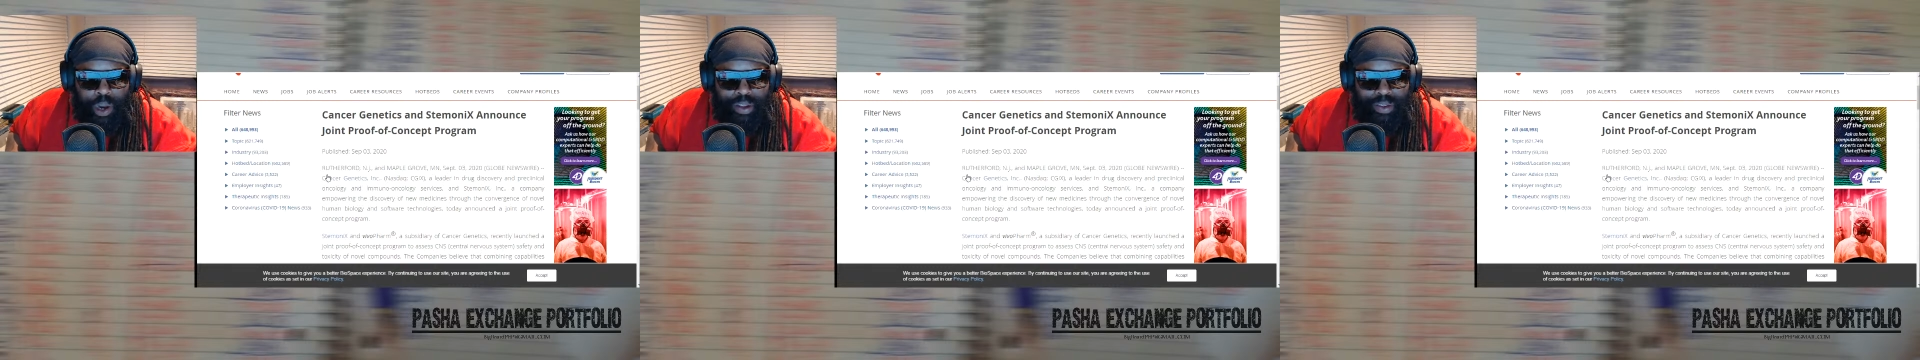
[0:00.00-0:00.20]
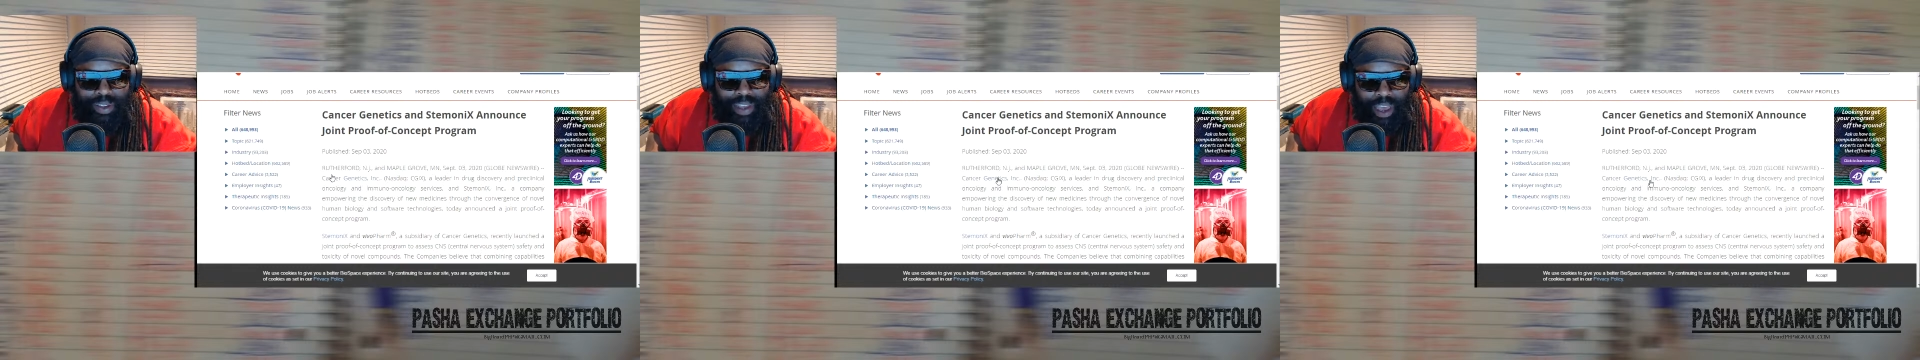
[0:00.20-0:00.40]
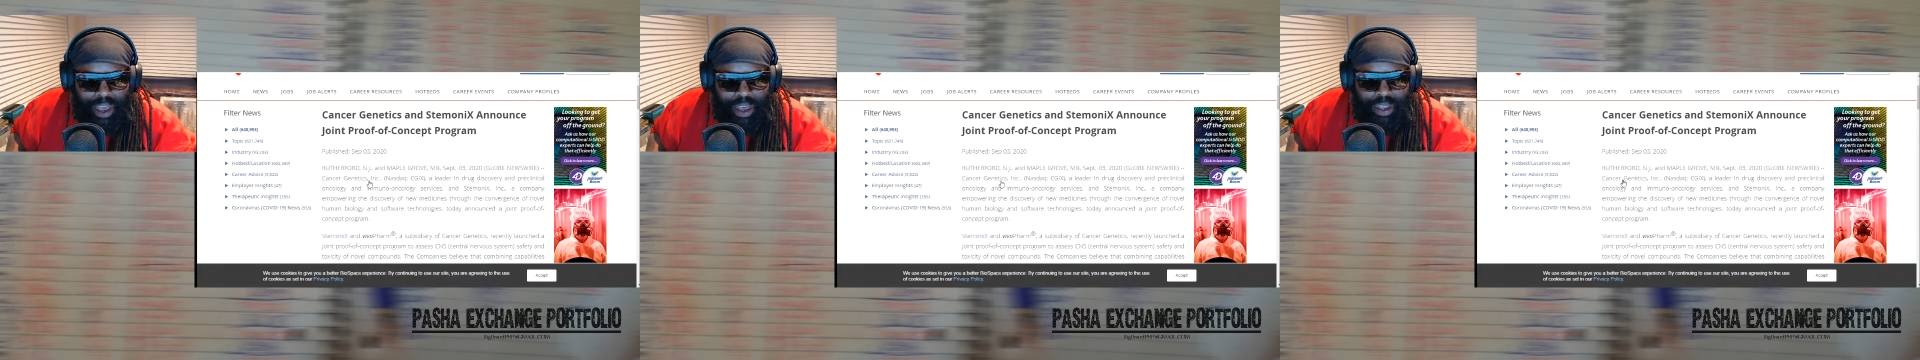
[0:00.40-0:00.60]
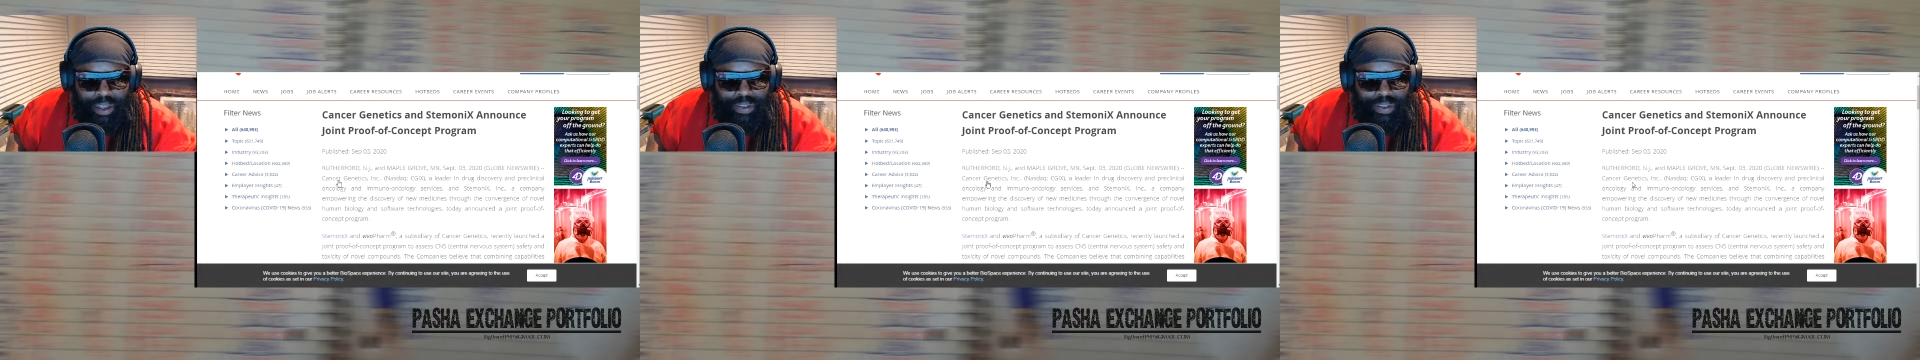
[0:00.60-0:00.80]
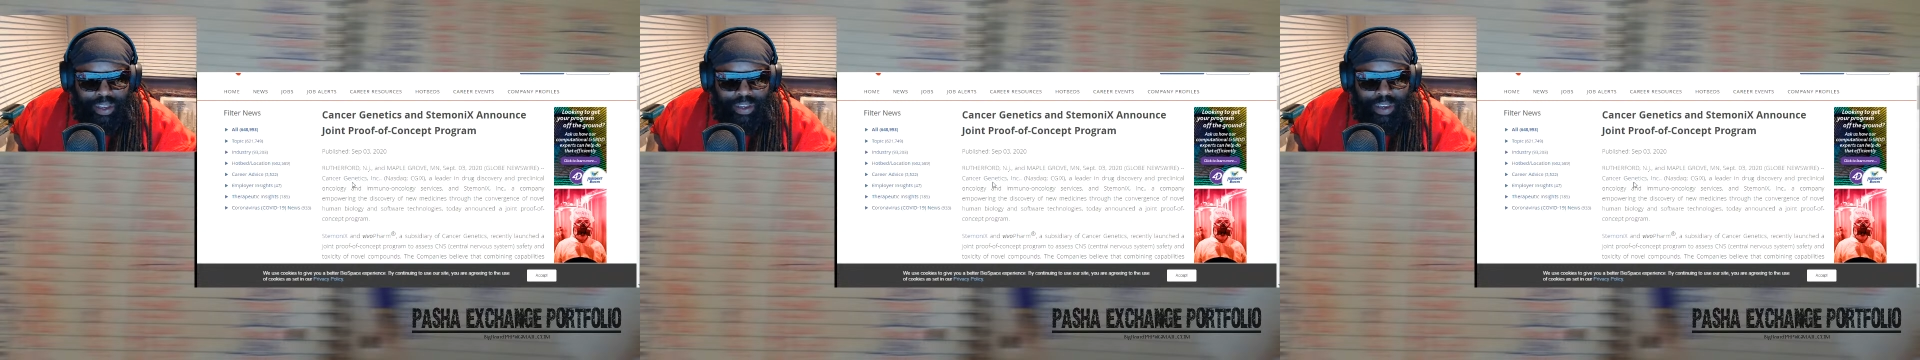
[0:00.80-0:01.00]
it's saying
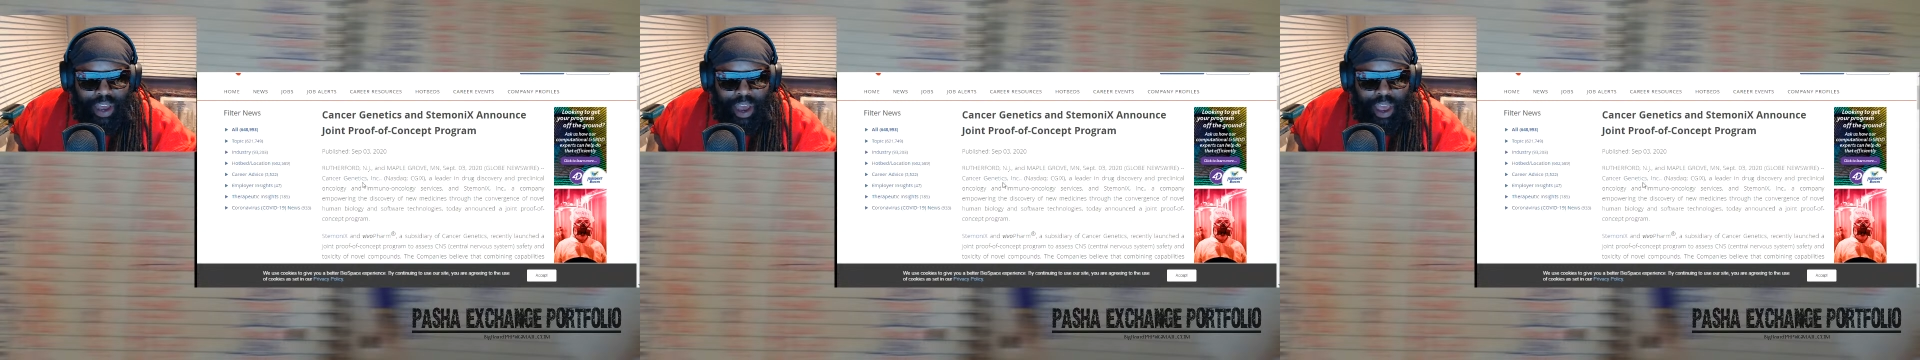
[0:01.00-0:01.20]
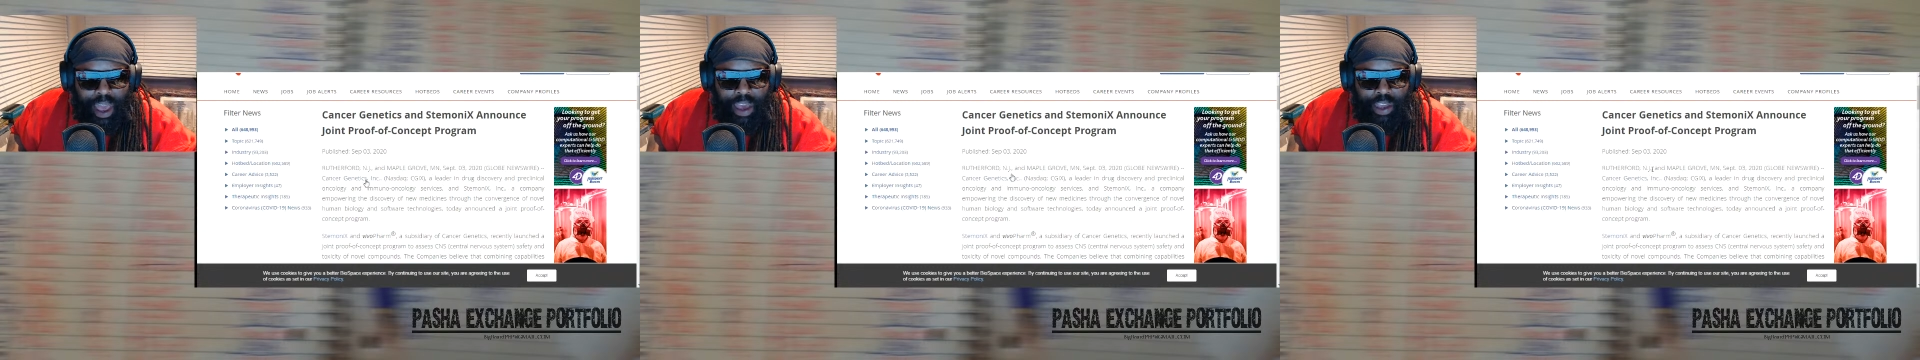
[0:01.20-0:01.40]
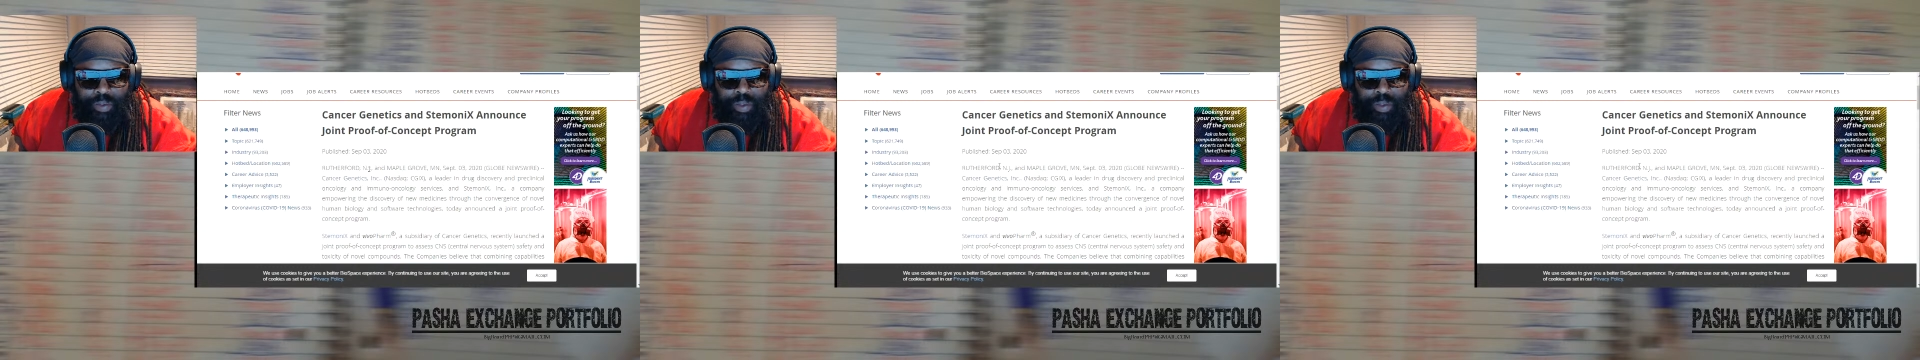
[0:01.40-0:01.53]
CGIX,